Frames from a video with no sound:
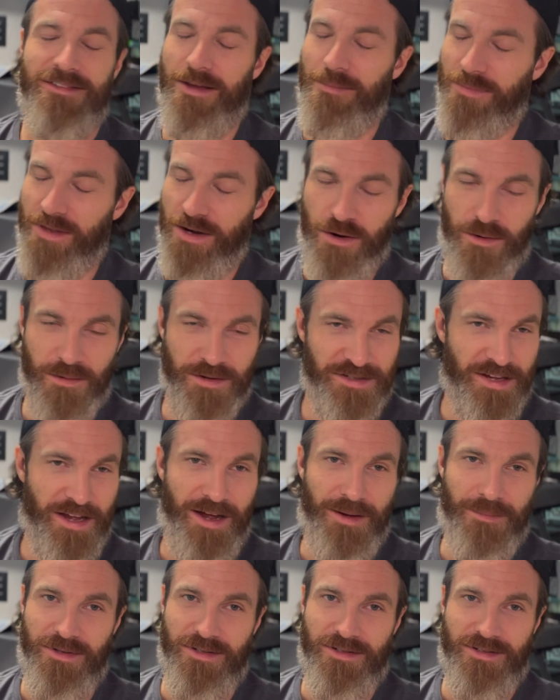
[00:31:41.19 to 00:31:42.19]
Something
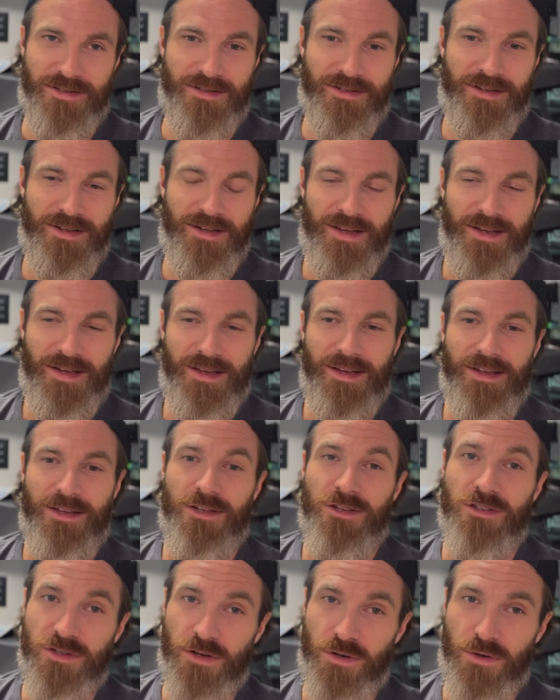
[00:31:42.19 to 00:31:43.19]
always happens.
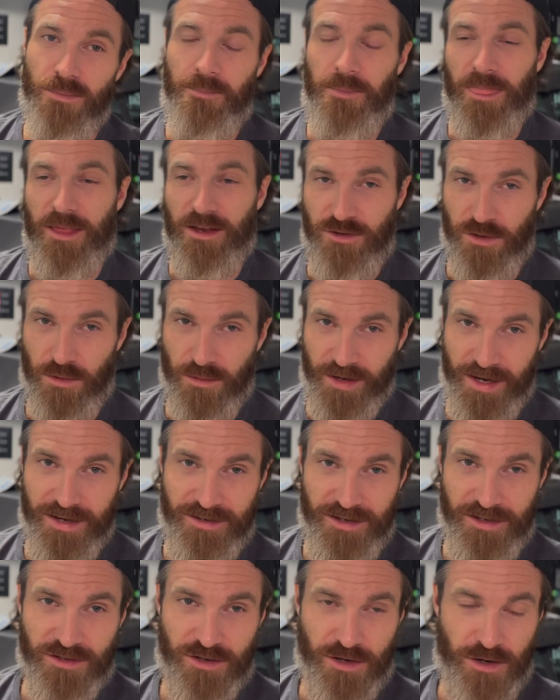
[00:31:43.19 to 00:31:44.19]
So
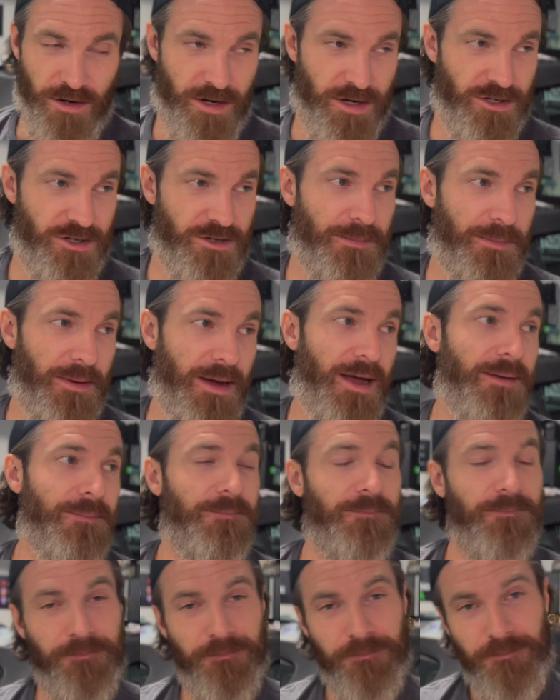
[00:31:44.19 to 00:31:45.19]
don't get discouraged,
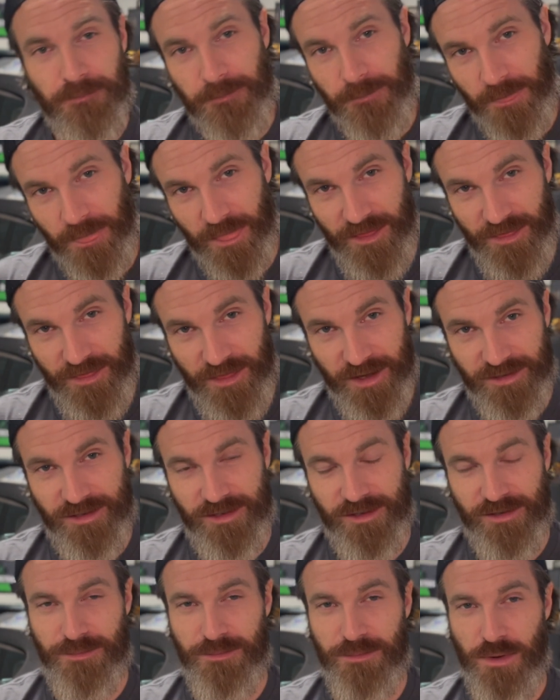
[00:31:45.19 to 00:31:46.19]
but
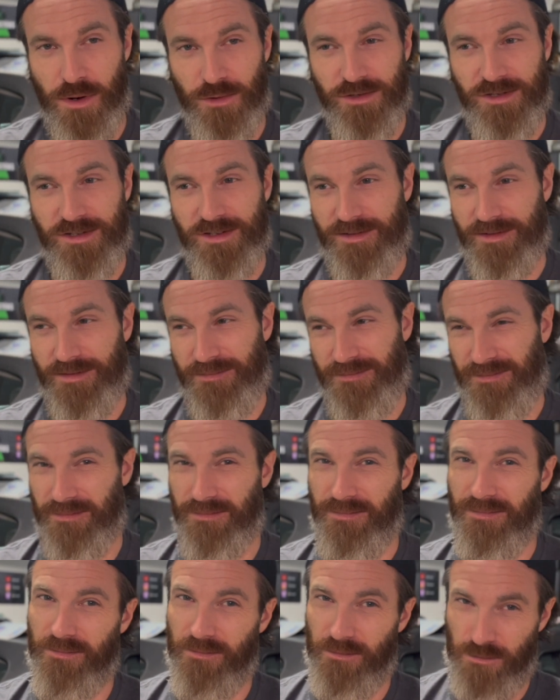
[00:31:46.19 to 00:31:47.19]
this is most
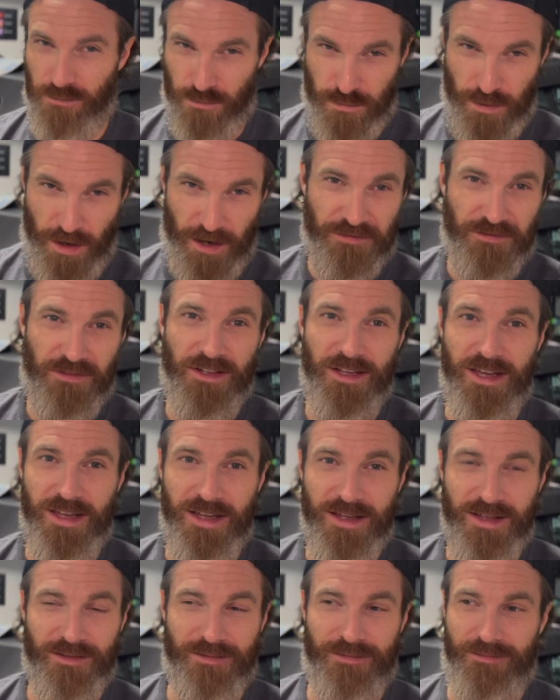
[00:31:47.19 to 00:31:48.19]

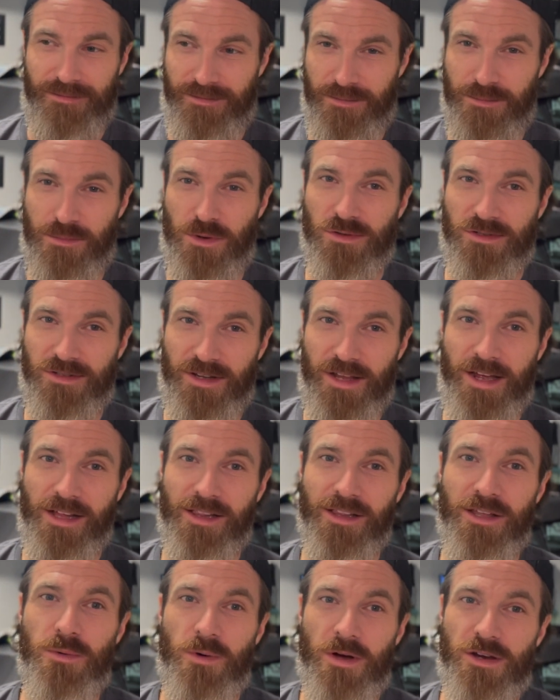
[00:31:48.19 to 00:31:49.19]
likely
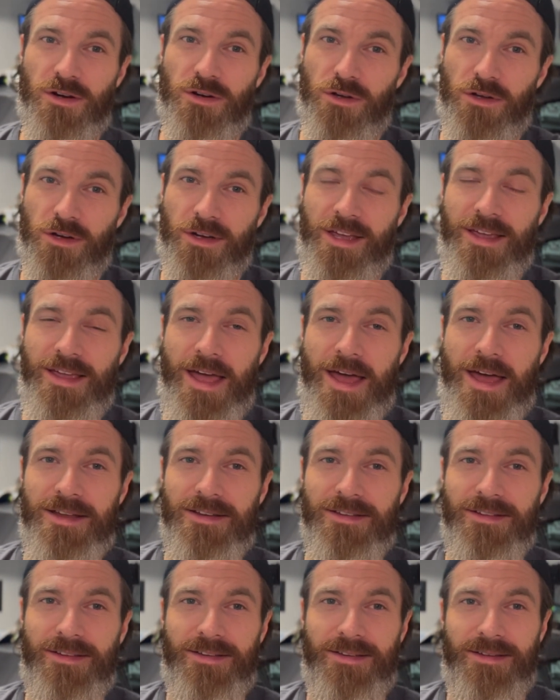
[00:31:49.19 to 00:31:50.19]
what you're
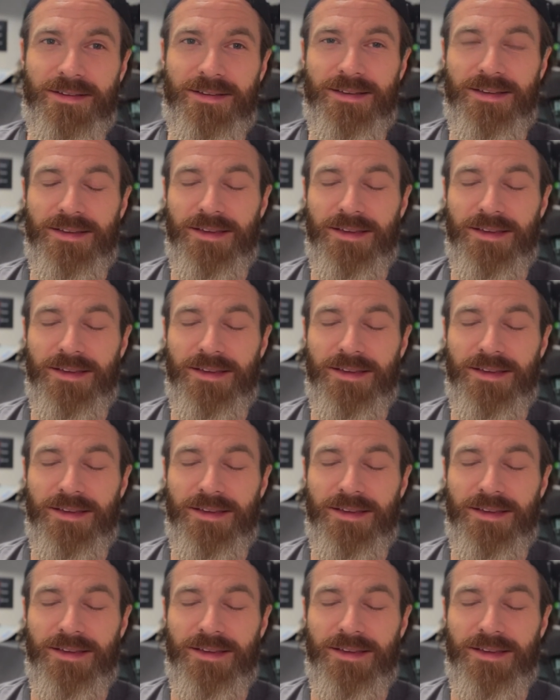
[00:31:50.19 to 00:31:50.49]
looking at